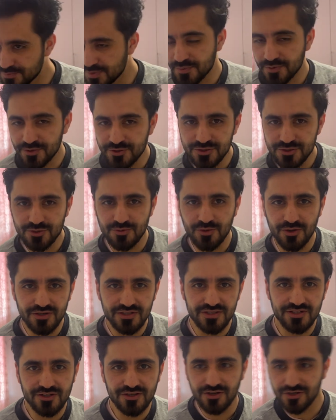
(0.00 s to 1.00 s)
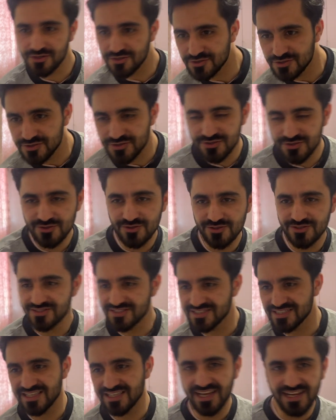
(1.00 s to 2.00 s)
People used to walk in the corner, and just go
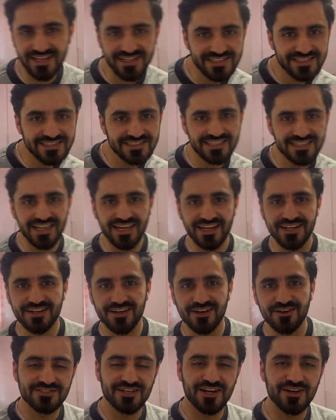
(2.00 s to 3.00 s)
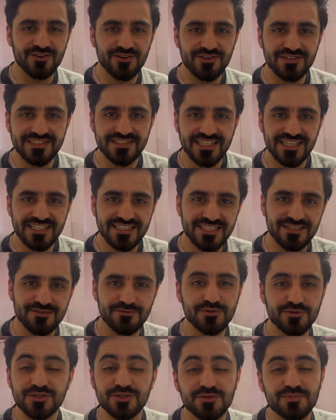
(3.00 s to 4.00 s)
slide in, slide out, try going chasing,
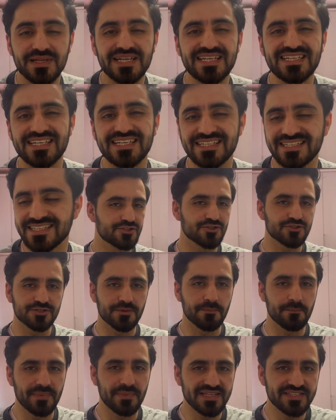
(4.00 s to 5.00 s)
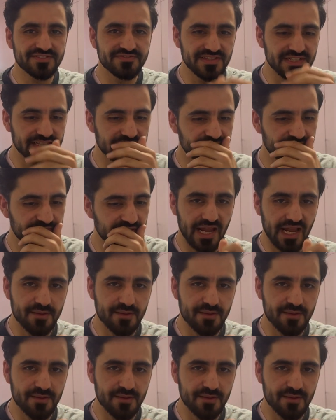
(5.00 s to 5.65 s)
and we used to play tic tac. It was the best feeling ever.